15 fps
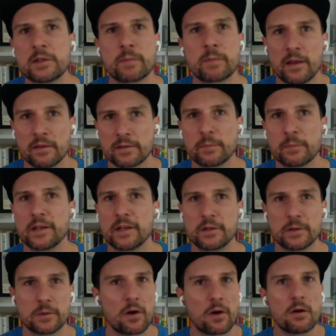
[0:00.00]
just pay somebody to
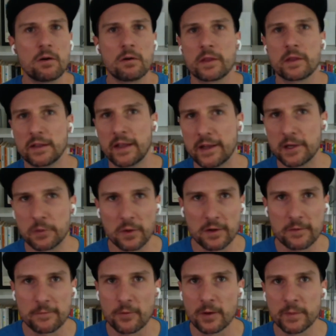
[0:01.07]
do all the
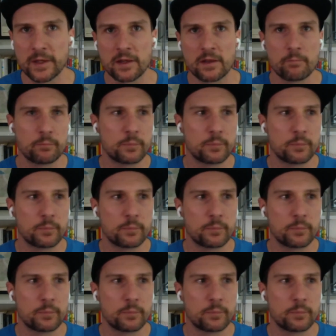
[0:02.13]
legwork for me,